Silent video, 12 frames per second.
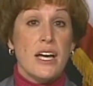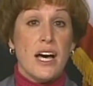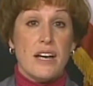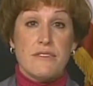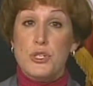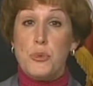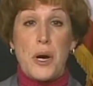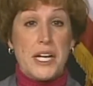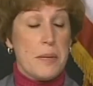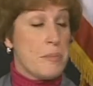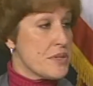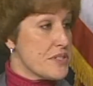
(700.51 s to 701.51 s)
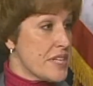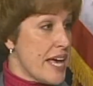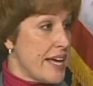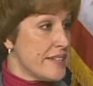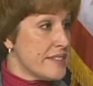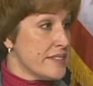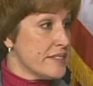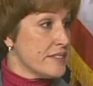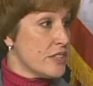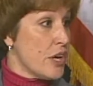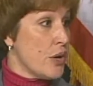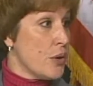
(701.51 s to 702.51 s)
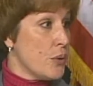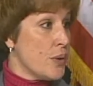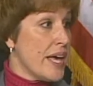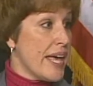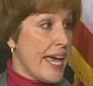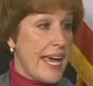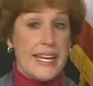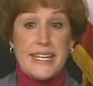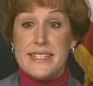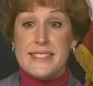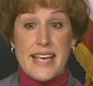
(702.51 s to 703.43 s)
of 20%. So 80 cents.